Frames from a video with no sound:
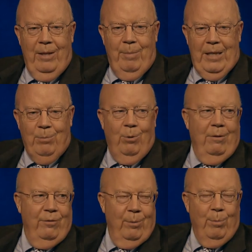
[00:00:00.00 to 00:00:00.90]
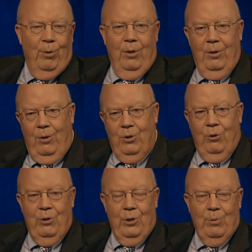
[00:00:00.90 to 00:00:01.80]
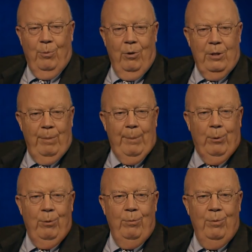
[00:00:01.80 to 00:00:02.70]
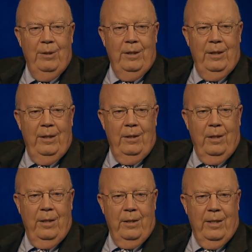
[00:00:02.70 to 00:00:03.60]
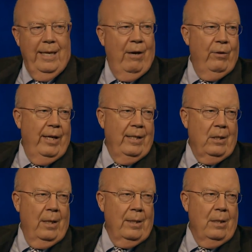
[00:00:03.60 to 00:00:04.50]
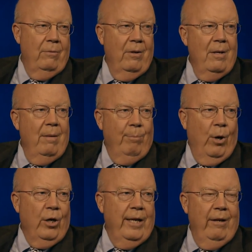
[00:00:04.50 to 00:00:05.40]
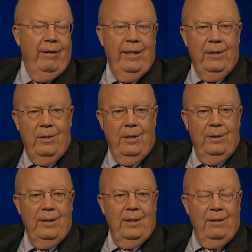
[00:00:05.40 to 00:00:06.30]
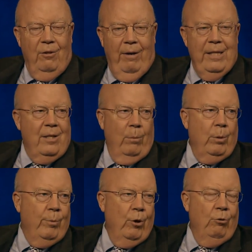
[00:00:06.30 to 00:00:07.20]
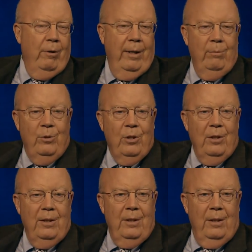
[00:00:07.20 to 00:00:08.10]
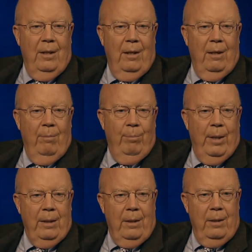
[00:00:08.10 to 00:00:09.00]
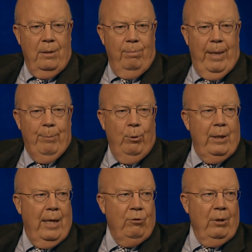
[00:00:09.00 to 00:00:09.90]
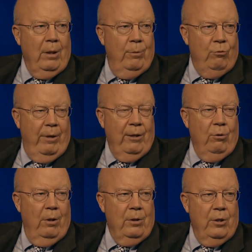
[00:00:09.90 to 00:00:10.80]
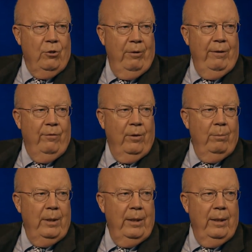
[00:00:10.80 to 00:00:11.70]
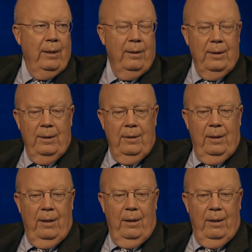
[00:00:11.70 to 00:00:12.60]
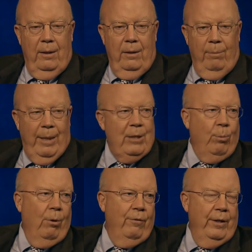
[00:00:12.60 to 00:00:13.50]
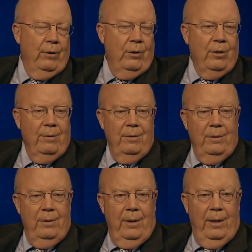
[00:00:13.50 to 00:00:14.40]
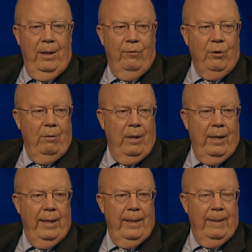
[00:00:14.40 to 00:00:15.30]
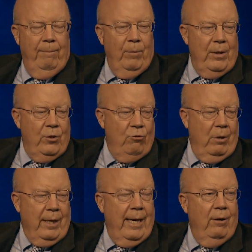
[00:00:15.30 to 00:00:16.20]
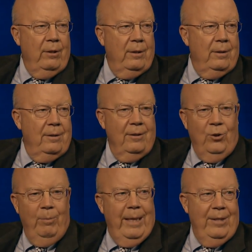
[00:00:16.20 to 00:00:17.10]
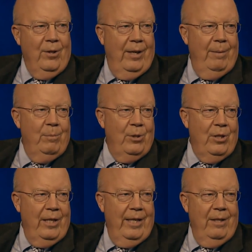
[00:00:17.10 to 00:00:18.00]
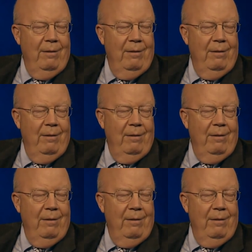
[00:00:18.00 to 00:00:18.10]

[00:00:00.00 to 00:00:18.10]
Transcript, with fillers: baseball, football, all sorts of sports. Maplewood uh, is is a town that has lots of park areas and great summer programs. Uh, but this Maplewood Country Club was right across the street from the uh, uh, the baseball fields, and after I uh, struck out too many times in